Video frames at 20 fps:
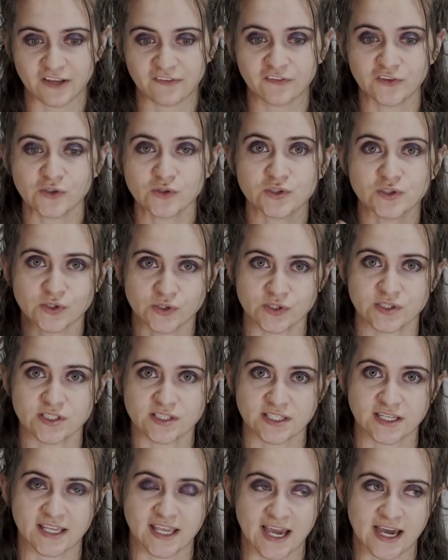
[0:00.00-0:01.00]
If you do
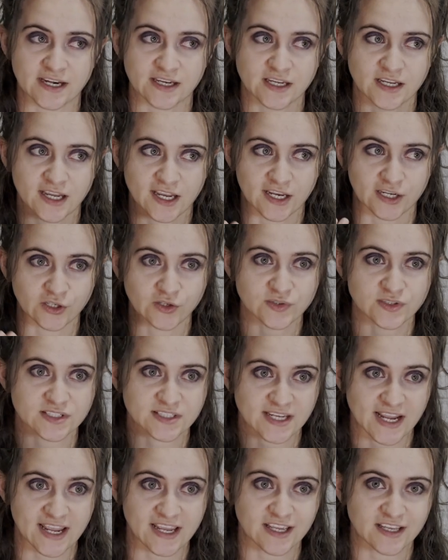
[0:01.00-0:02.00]
stick at it and you
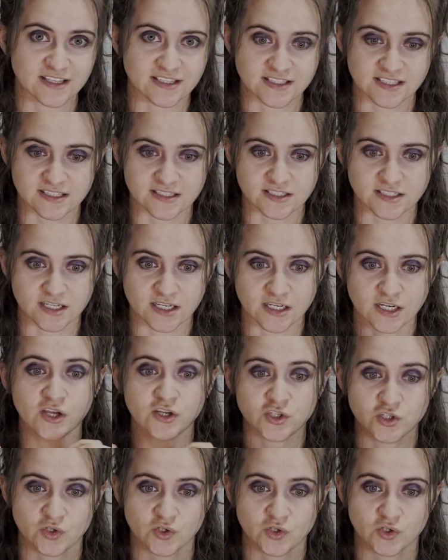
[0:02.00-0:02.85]
stay consistent,